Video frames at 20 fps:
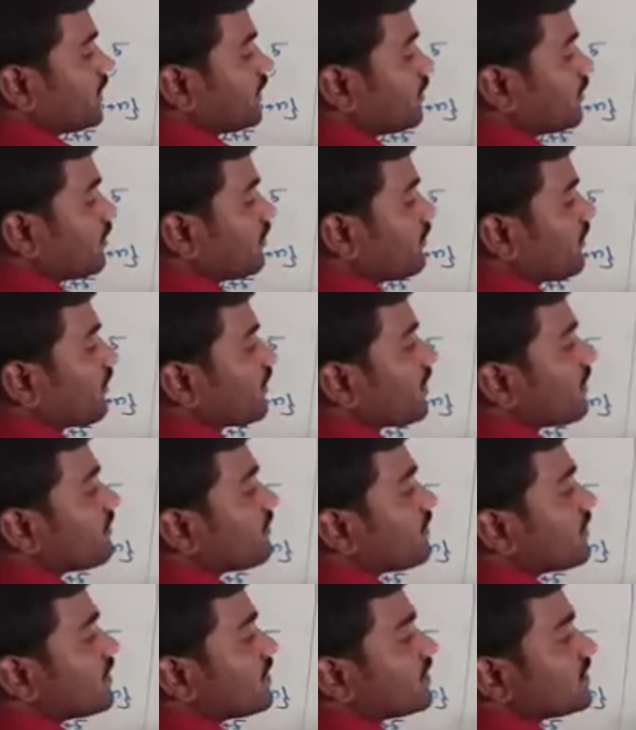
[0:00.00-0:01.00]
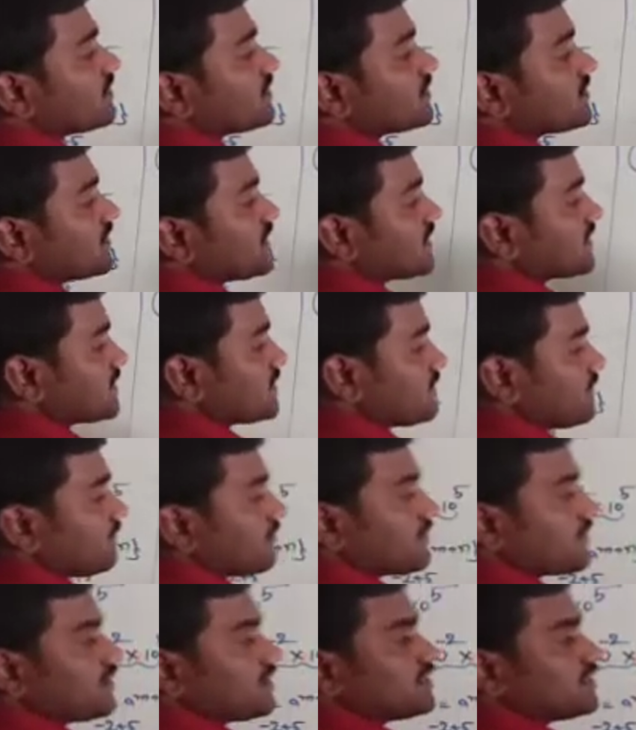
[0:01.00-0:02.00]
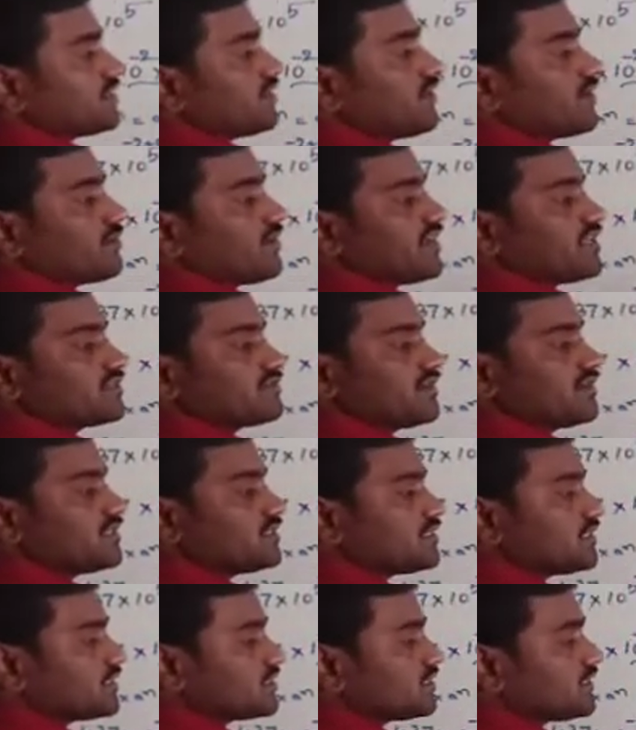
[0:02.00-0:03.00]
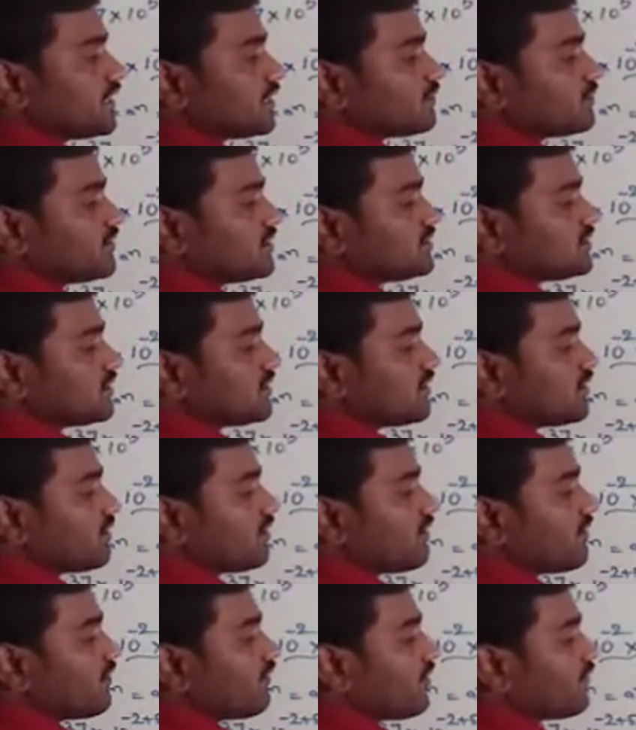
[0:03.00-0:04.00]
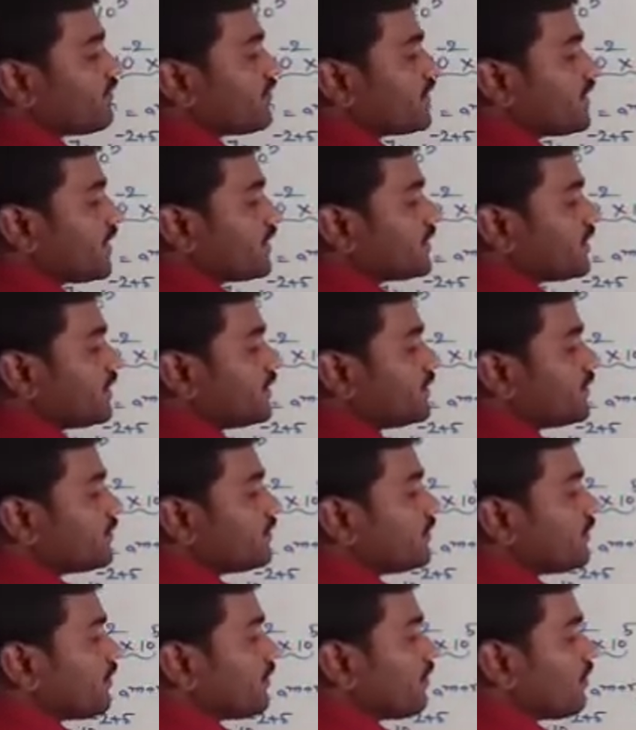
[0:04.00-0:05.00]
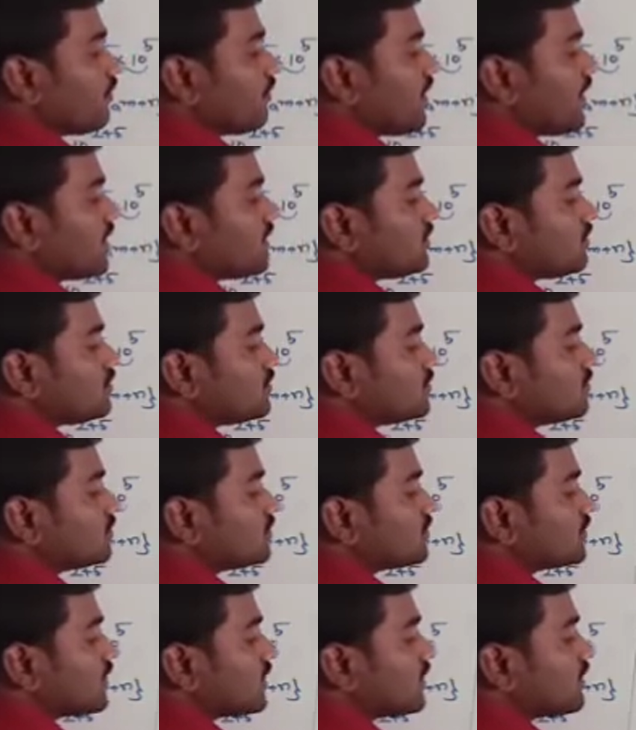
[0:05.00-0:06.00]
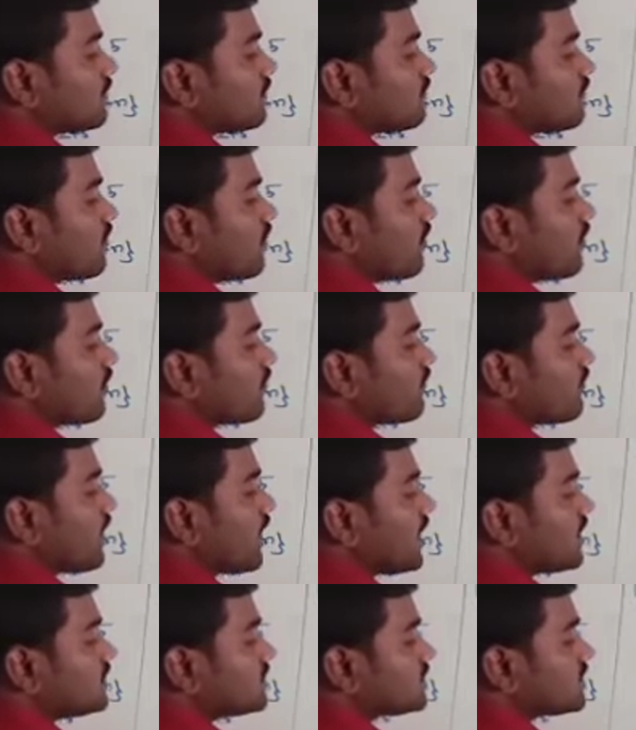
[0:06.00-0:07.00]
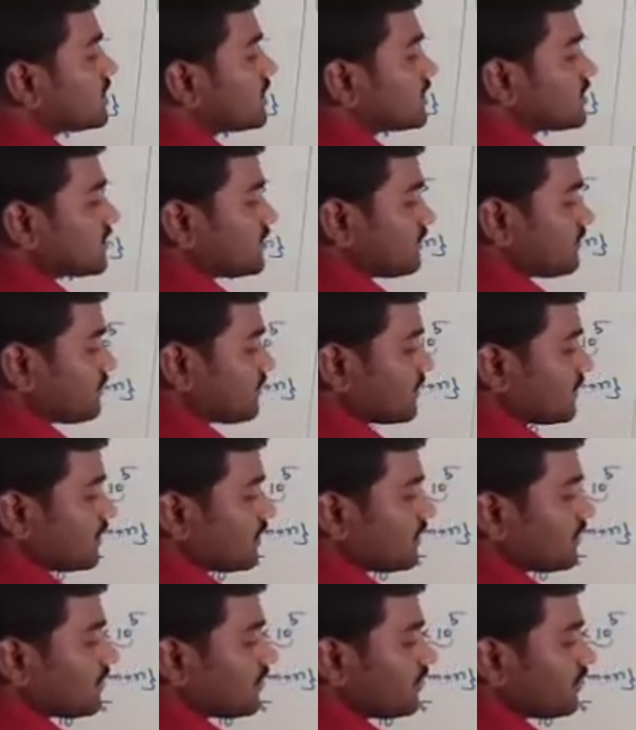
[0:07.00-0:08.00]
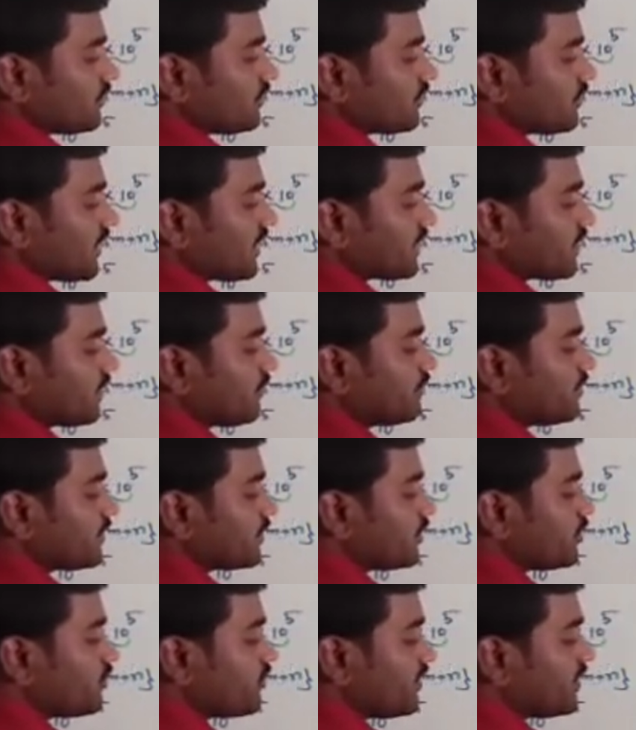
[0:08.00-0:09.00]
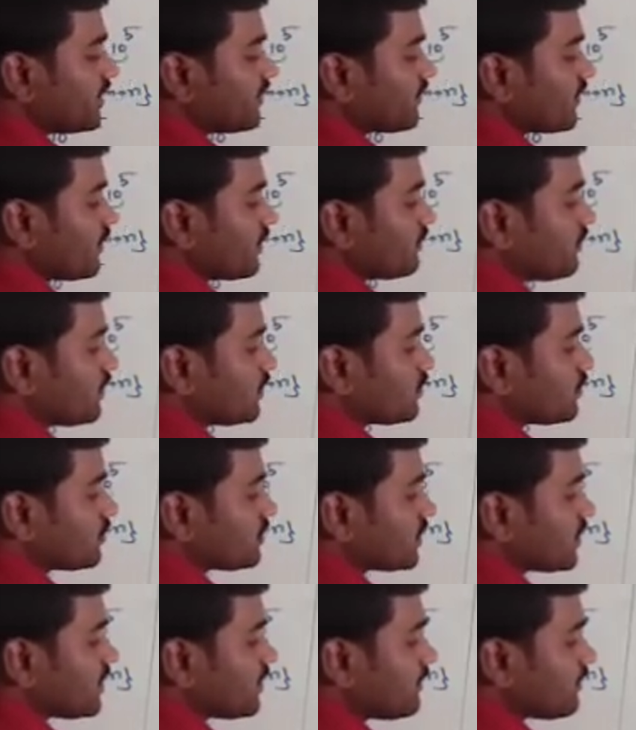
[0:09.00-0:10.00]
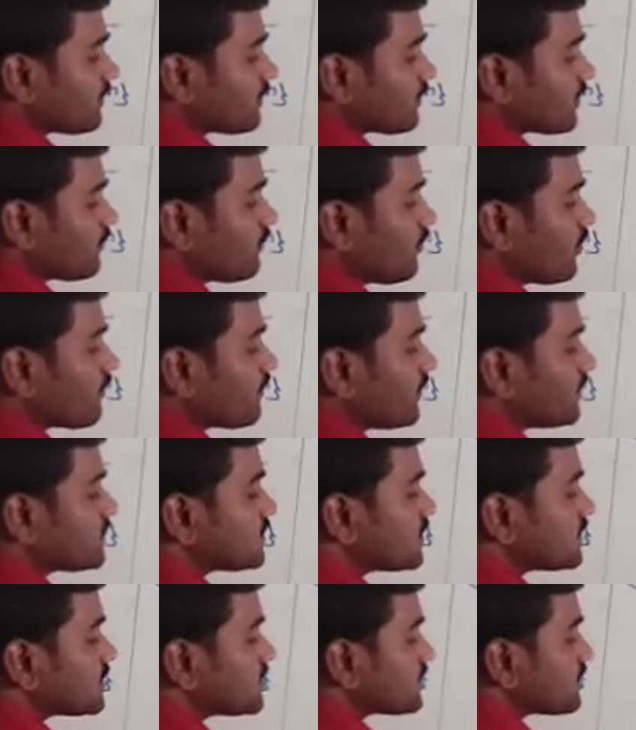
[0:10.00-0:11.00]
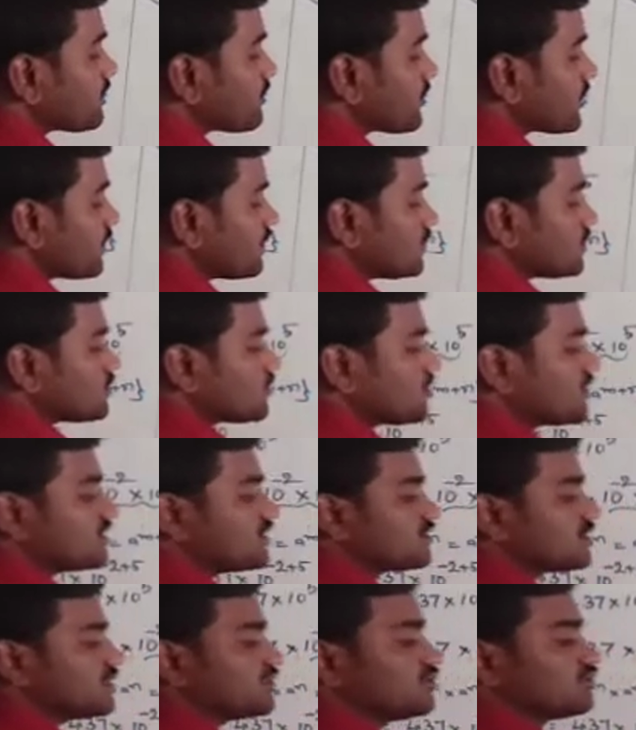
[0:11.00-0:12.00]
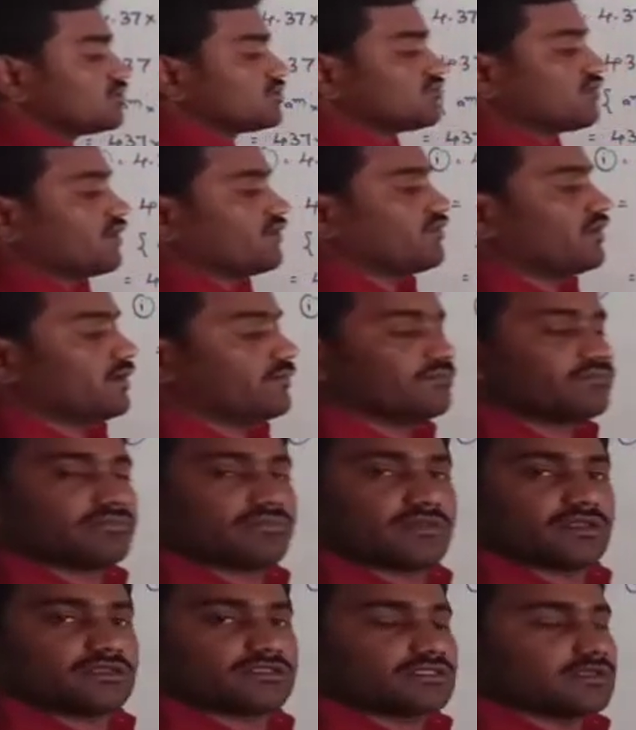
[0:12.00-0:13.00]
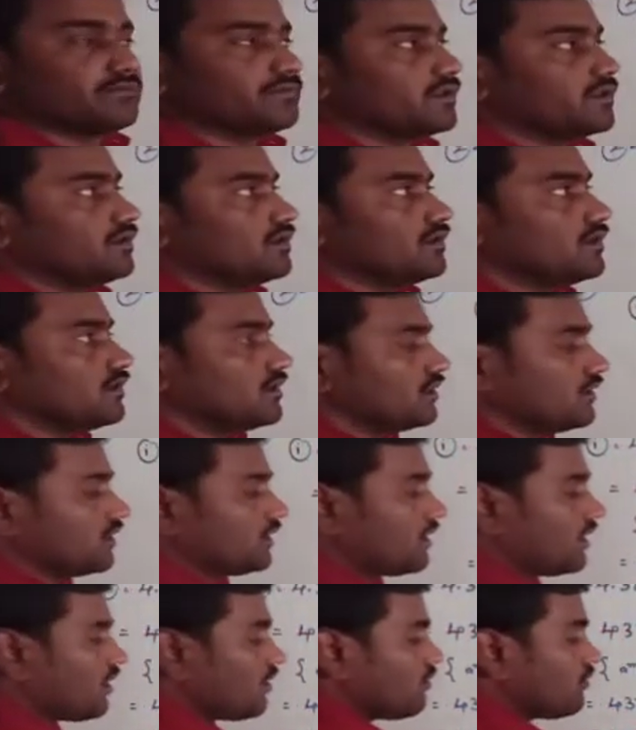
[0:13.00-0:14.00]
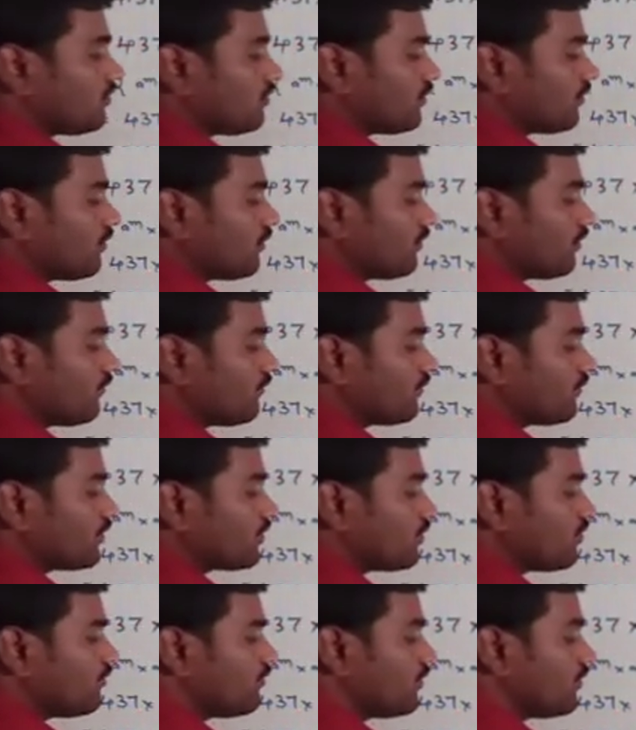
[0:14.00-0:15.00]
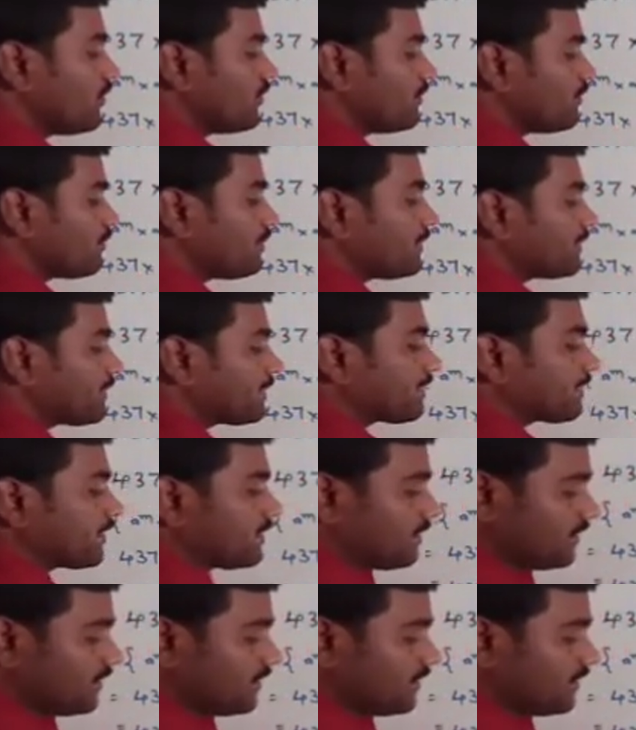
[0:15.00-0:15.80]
10 to the power of 6. 7 minus 1 is 6. That means 58 into 1, 2, 3, 4, 5, 6. You write completely, you multiply 1, 2, 3, 4, 5, 6. So this is the usual form. Simple. Now we go for